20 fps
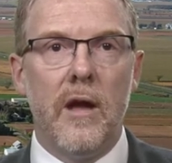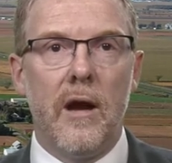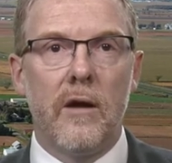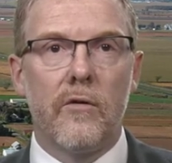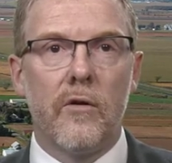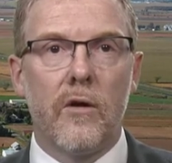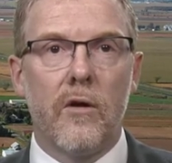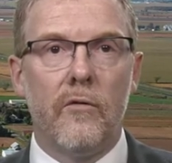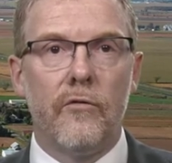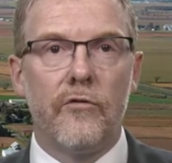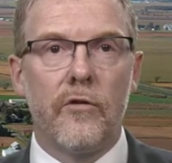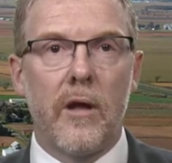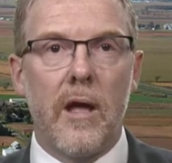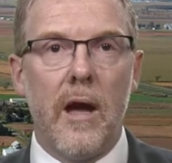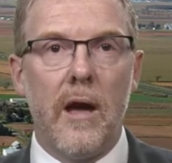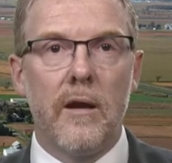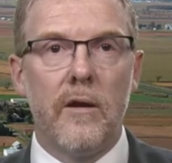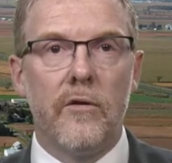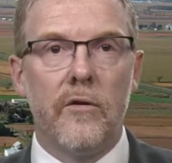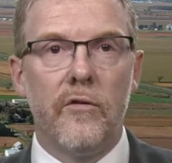Agriculture
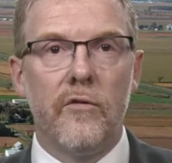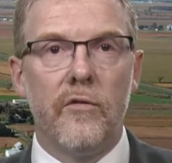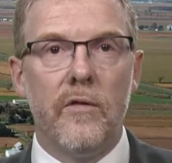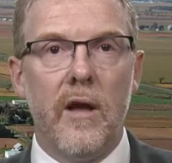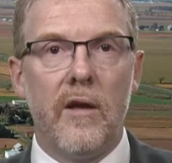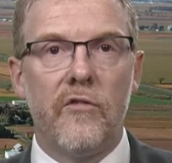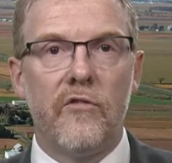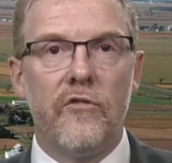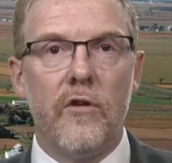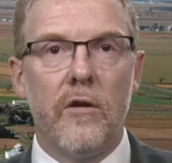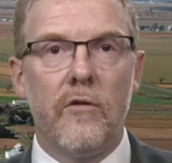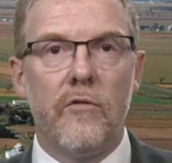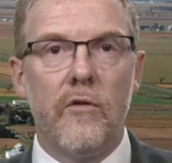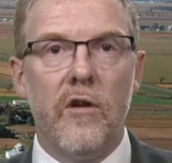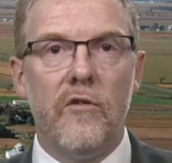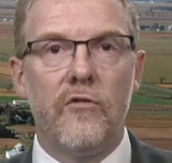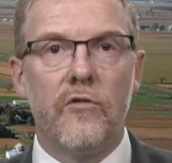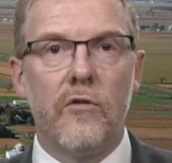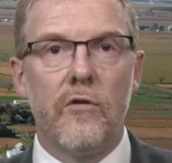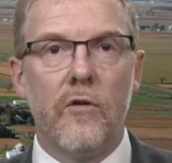Canada's next
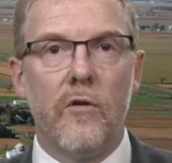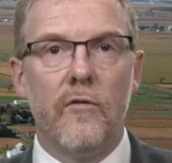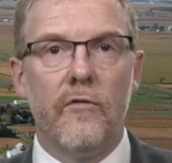generation